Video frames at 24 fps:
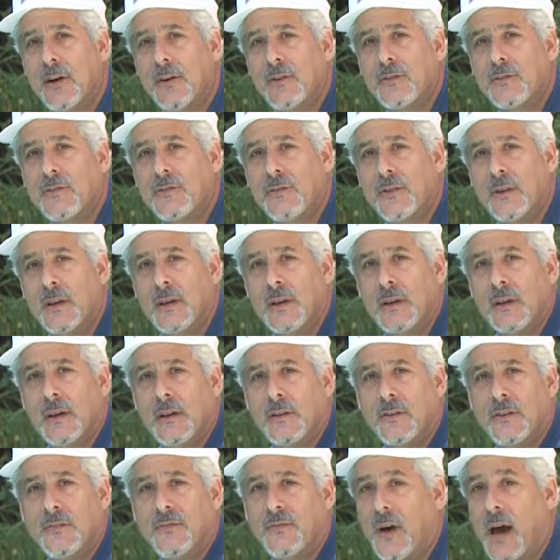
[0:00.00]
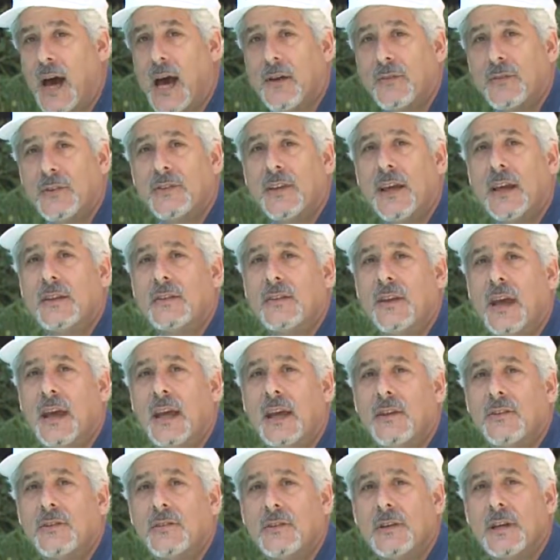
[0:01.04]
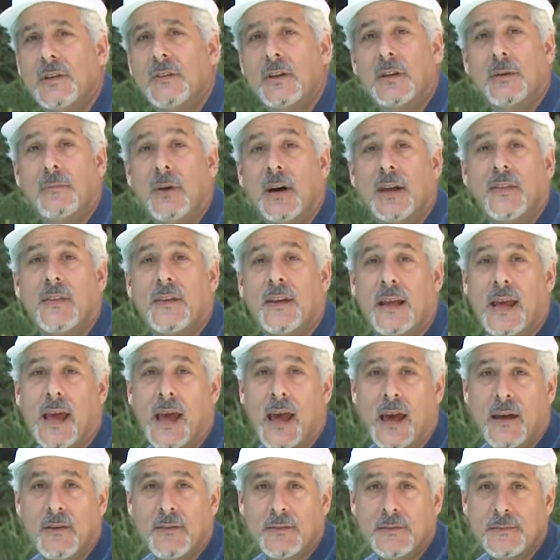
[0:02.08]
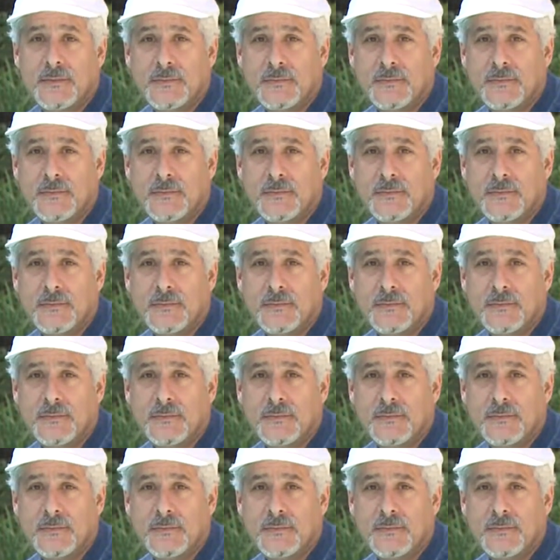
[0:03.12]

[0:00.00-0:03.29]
goes to 5 or 10 days or even a month and a half.